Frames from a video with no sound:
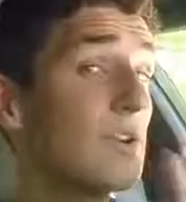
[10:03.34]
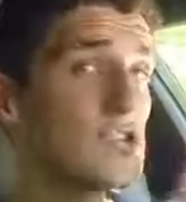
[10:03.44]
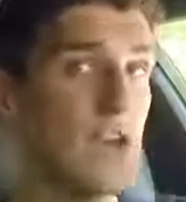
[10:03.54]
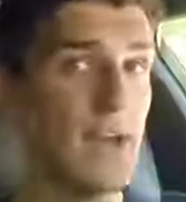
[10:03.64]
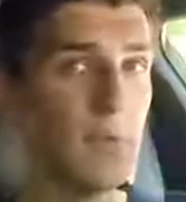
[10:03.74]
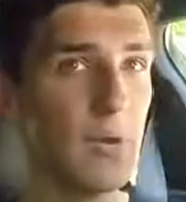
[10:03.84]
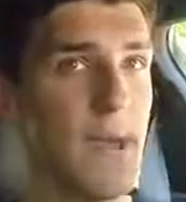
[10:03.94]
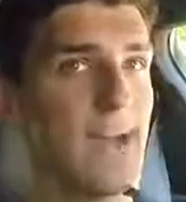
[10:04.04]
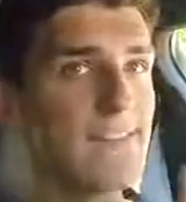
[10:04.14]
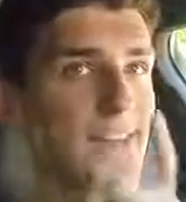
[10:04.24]
will attract more
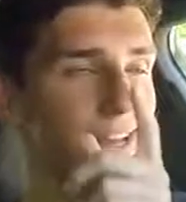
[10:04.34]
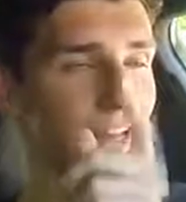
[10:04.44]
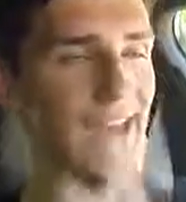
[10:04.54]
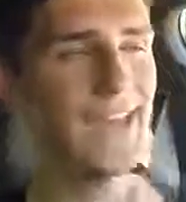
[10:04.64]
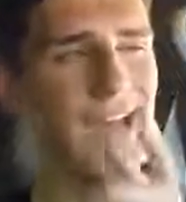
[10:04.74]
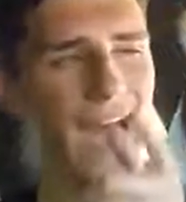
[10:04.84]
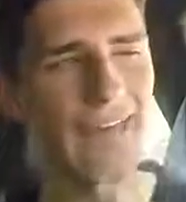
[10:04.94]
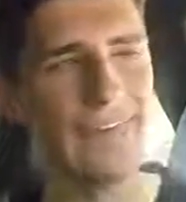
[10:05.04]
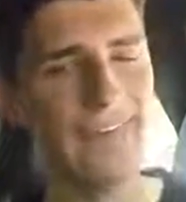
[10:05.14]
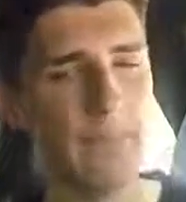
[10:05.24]
buyers. And again,
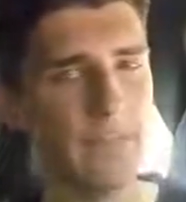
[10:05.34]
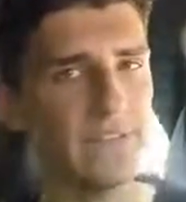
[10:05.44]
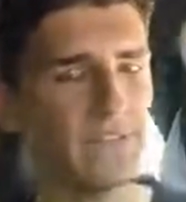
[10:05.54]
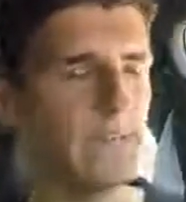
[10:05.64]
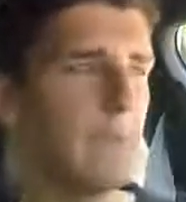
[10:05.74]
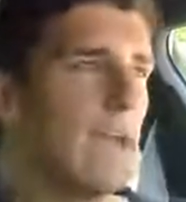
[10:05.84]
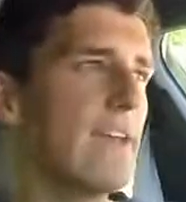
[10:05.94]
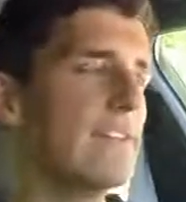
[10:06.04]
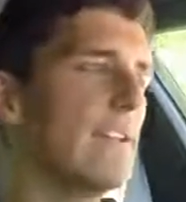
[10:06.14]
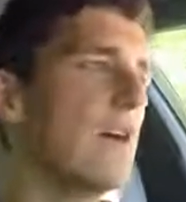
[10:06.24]
I think that plays into eBay
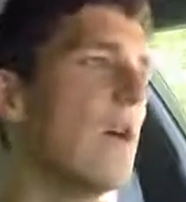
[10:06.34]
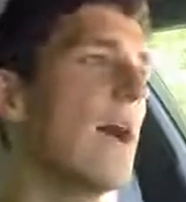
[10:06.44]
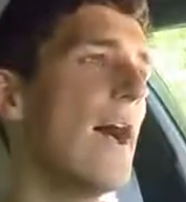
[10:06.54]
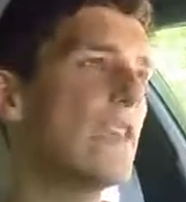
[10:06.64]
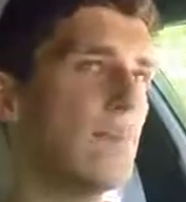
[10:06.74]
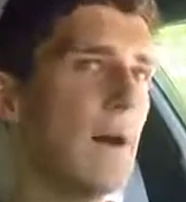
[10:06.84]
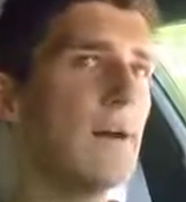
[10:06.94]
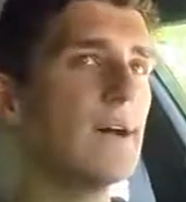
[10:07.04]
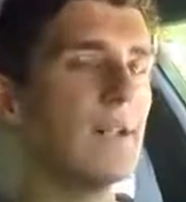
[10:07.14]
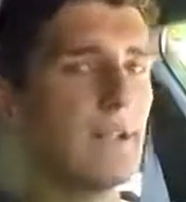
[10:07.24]
SEO as well.